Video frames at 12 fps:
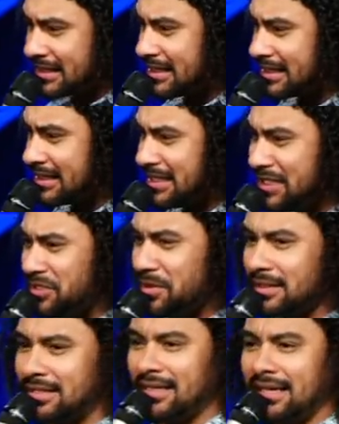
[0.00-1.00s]
consistency
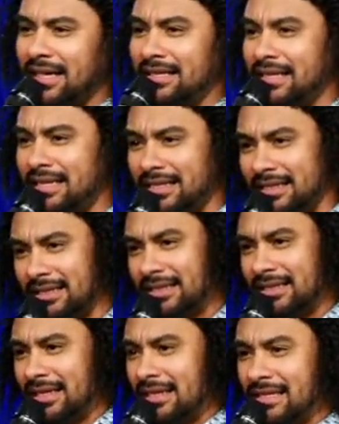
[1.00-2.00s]
to it, and then you
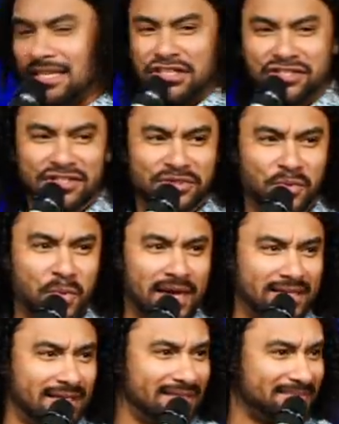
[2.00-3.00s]
and then you just
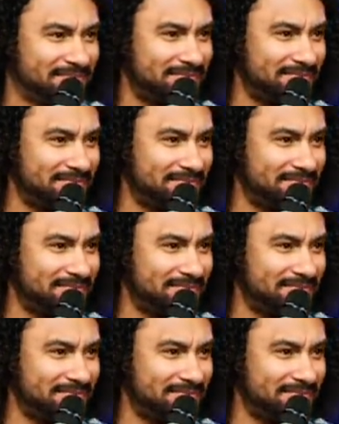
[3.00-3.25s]
wait.